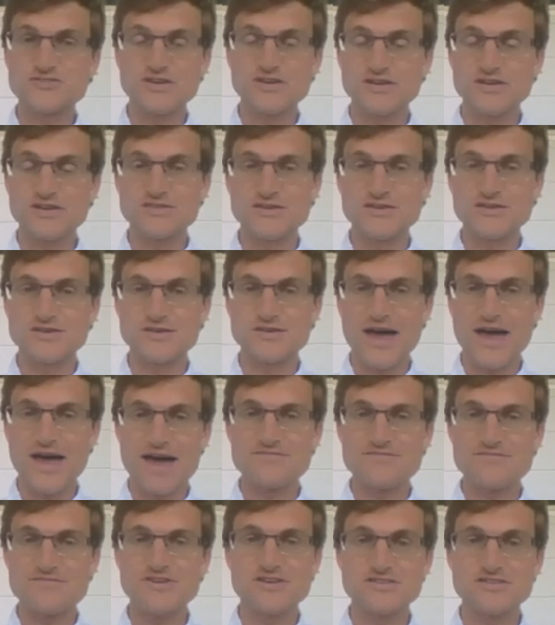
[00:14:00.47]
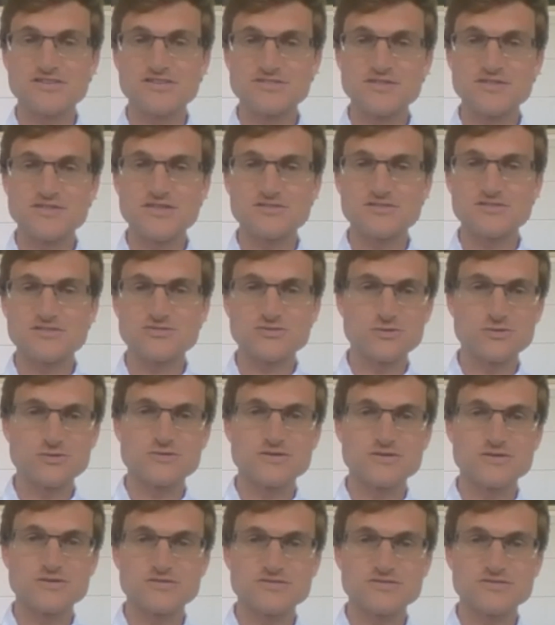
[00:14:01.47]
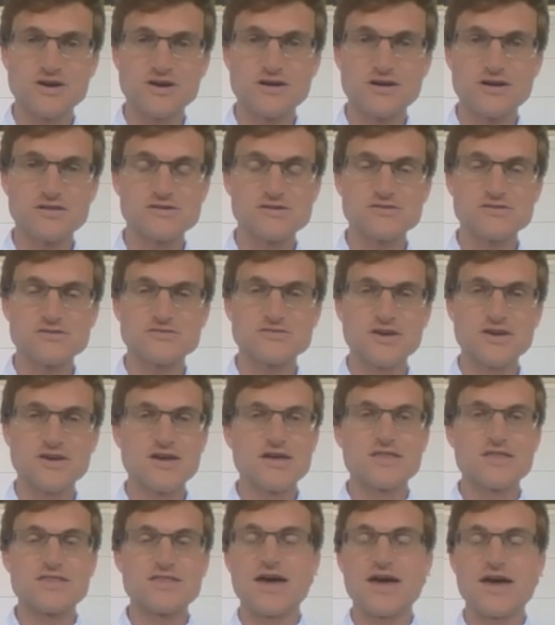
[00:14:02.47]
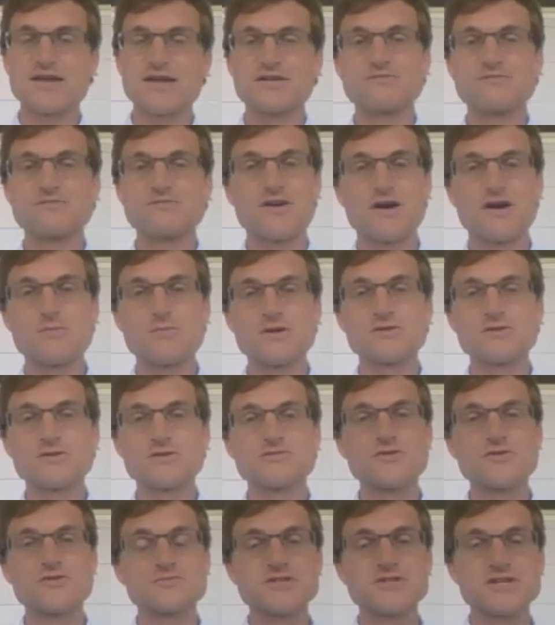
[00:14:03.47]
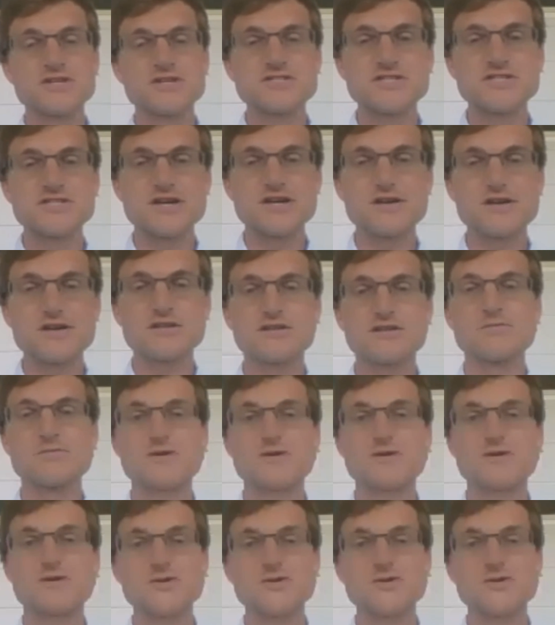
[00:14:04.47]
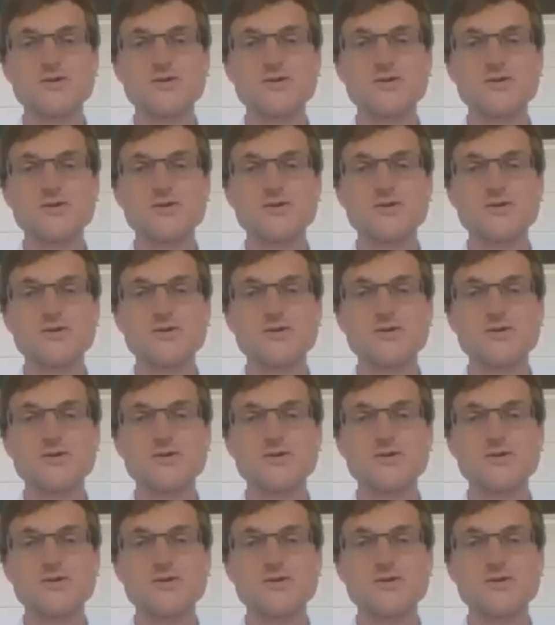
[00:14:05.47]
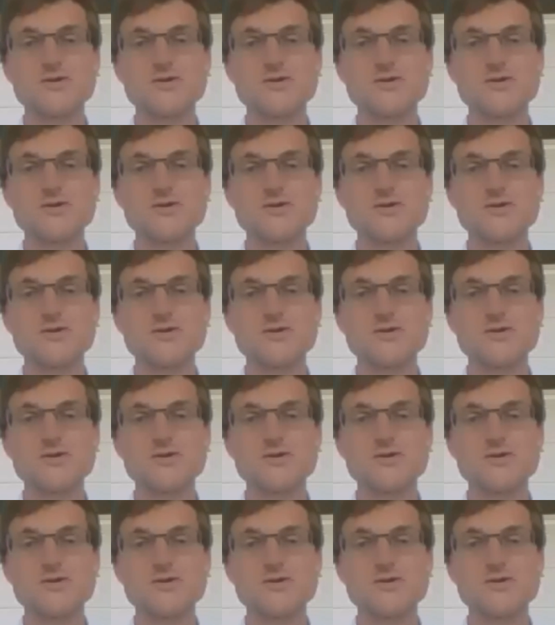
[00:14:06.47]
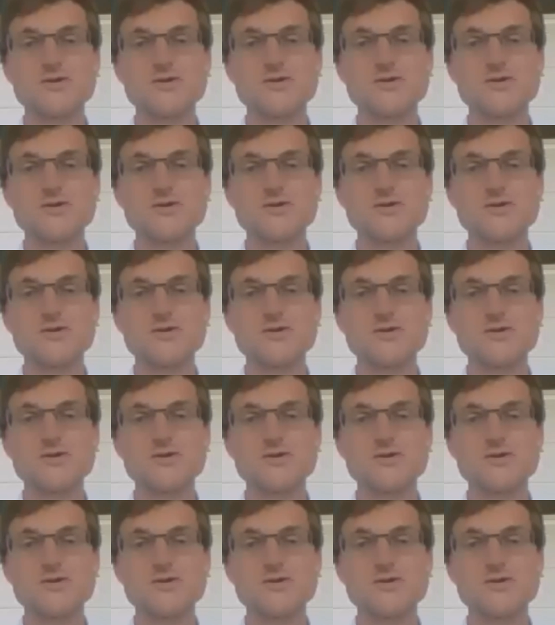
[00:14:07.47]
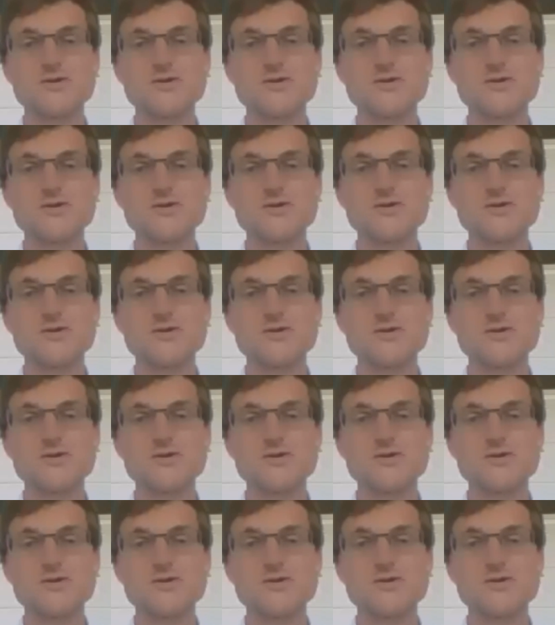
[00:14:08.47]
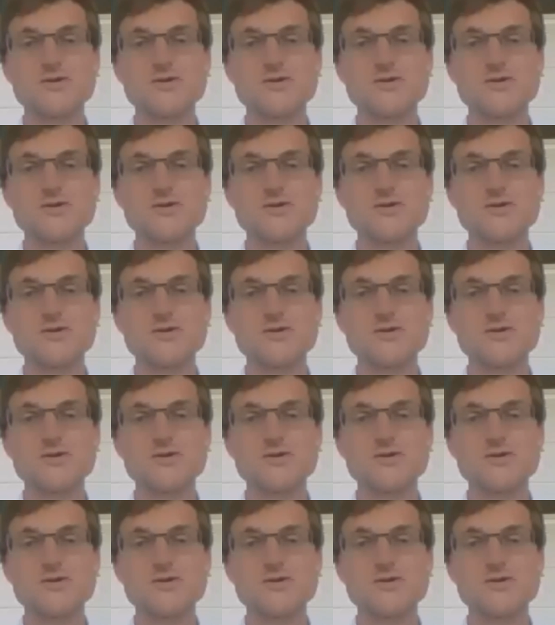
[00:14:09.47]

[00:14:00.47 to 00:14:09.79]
the advocacy that solar installers, that environmental groups like Sierra Club are doing is having an impact on the halls of Congress.